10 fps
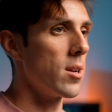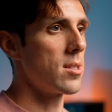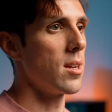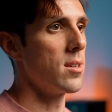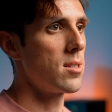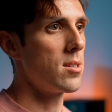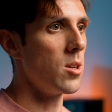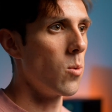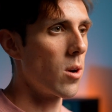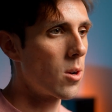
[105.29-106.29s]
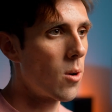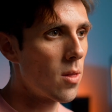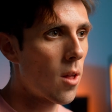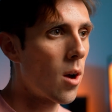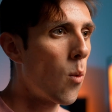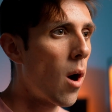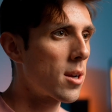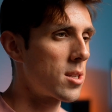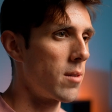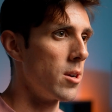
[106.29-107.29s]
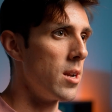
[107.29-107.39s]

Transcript: instance, do you want to go on long walks every